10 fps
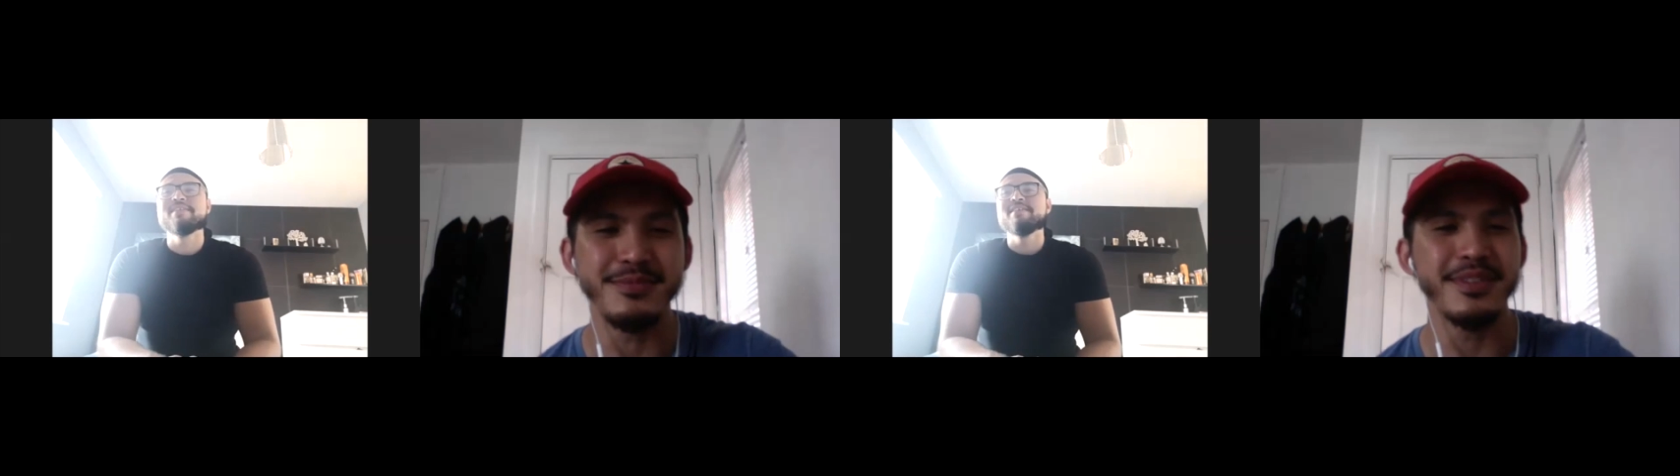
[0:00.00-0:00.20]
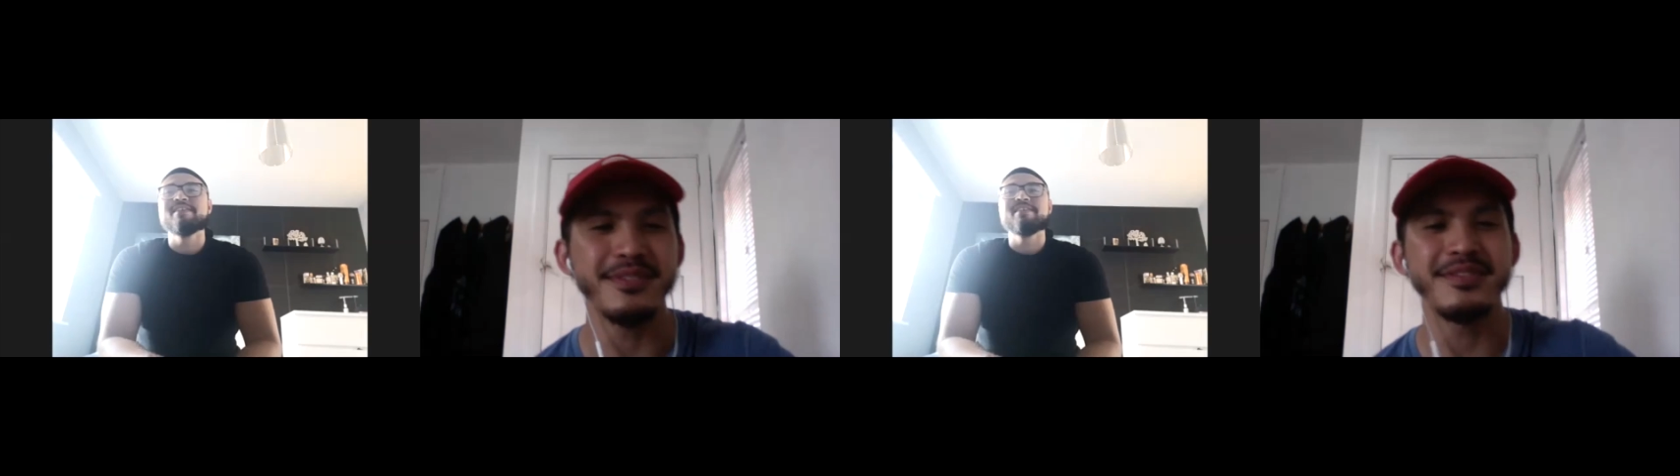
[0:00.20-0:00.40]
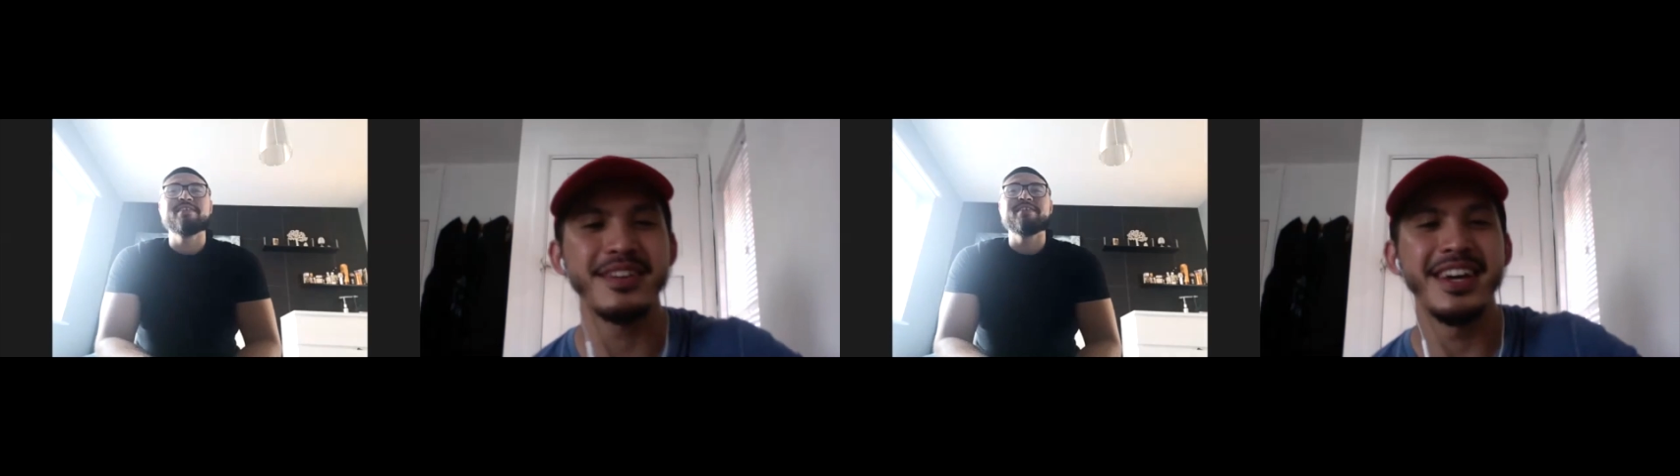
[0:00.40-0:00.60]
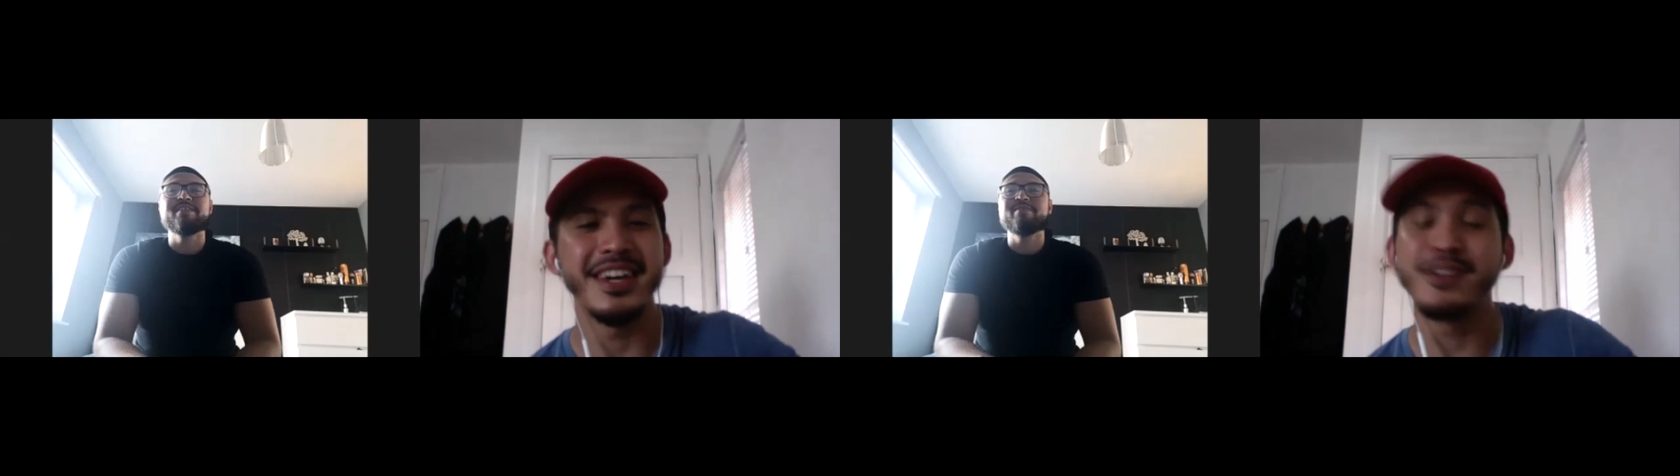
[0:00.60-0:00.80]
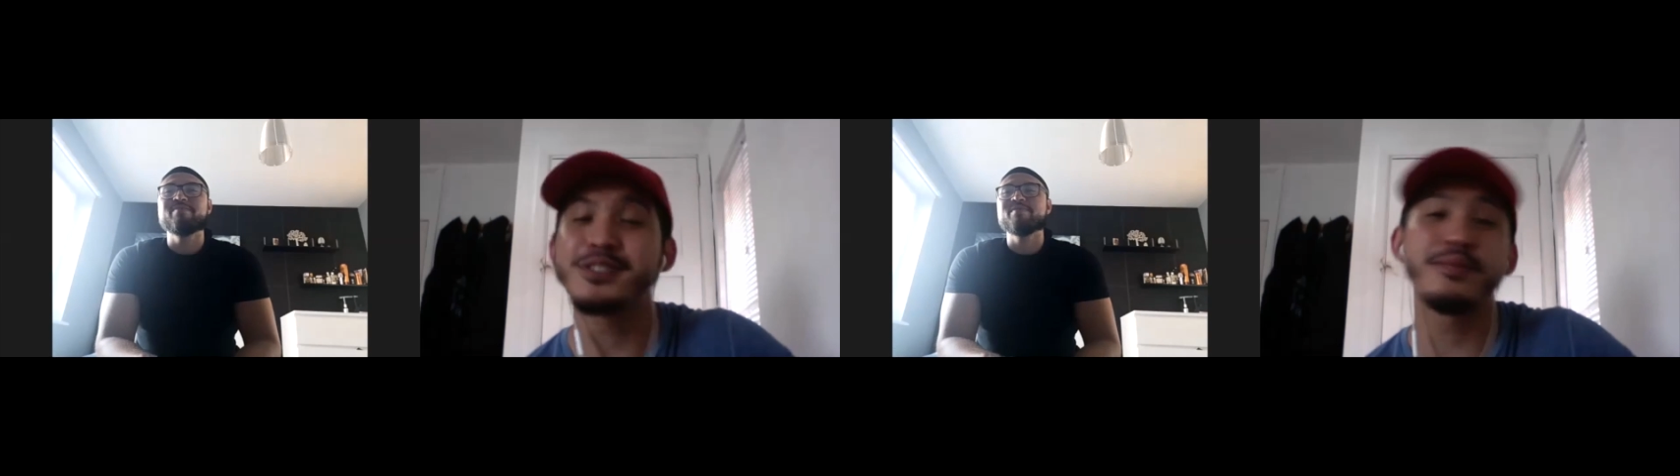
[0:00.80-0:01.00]
bro.
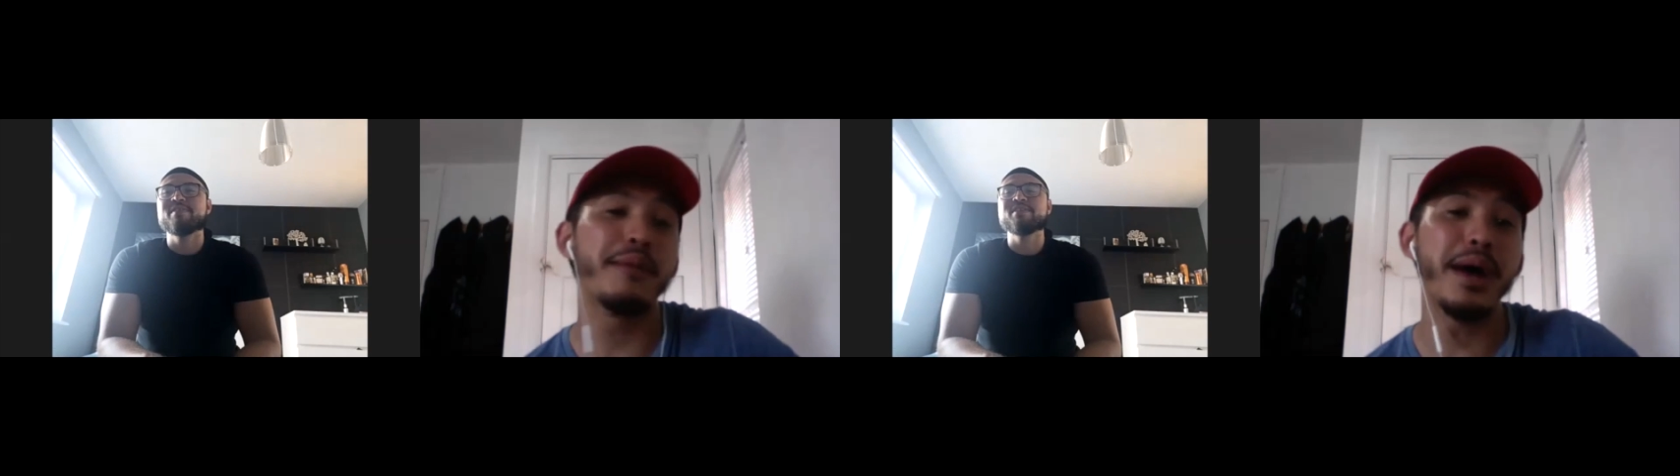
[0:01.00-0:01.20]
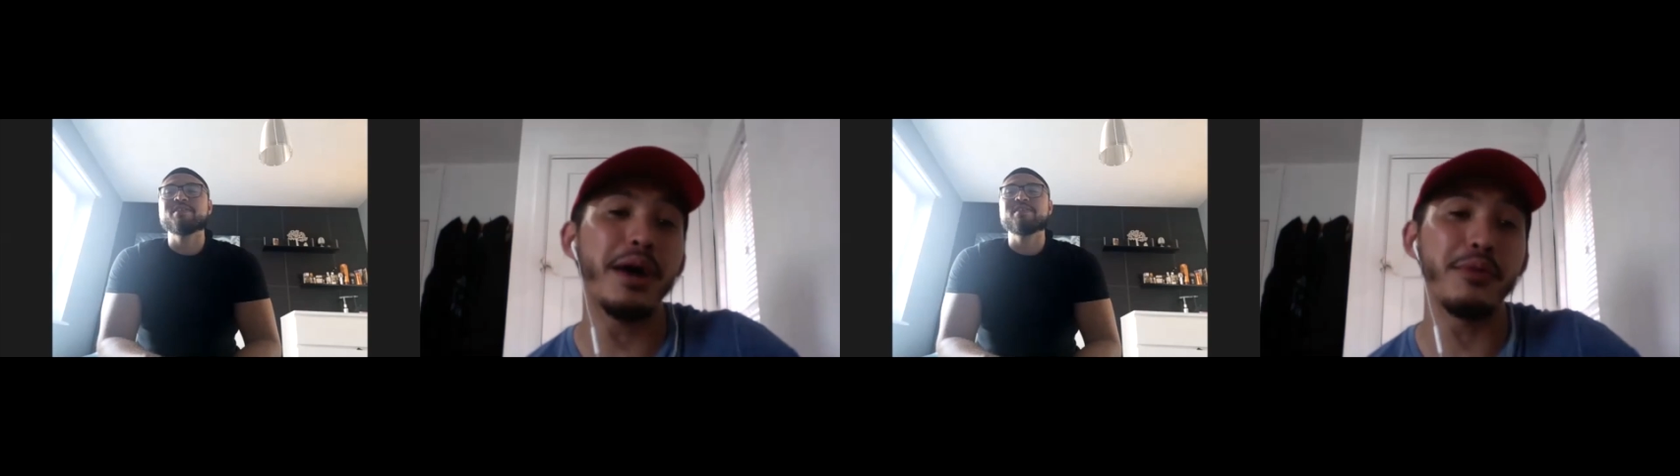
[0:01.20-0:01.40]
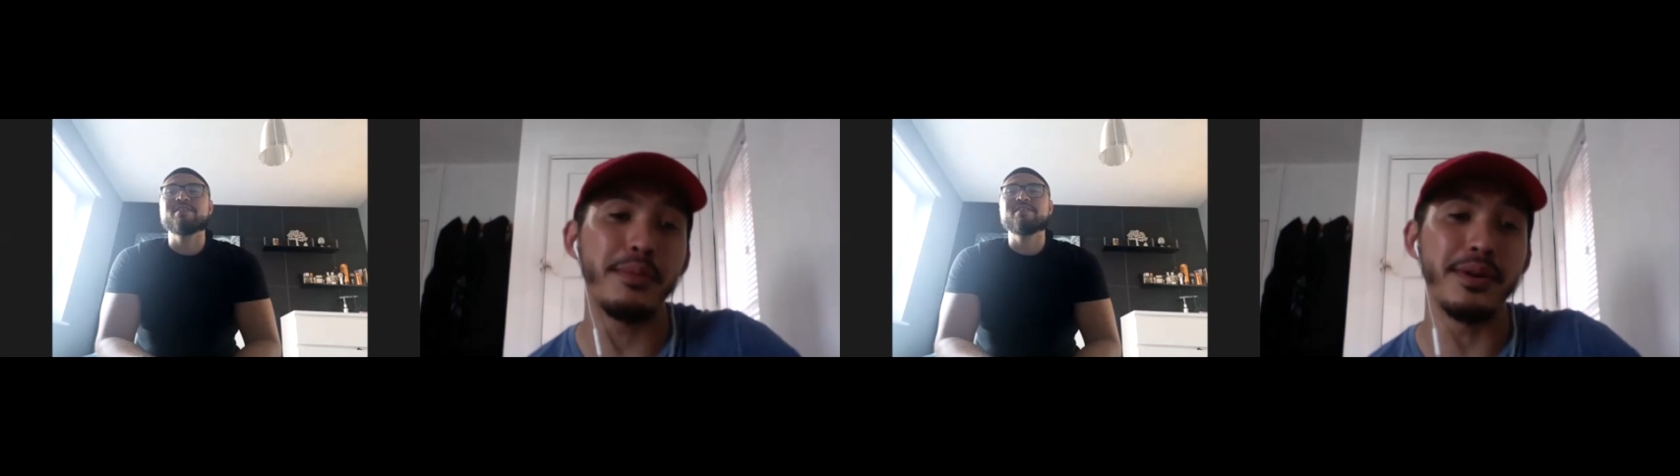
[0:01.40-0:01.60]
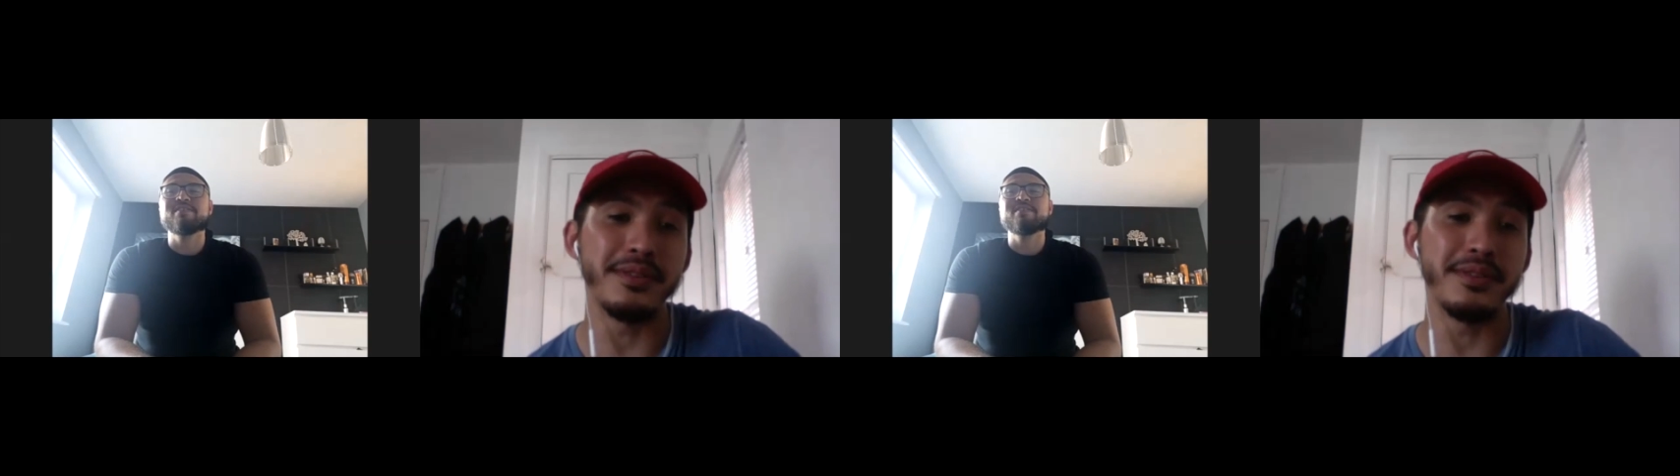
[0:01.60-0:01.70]
He used to be a battle rapper.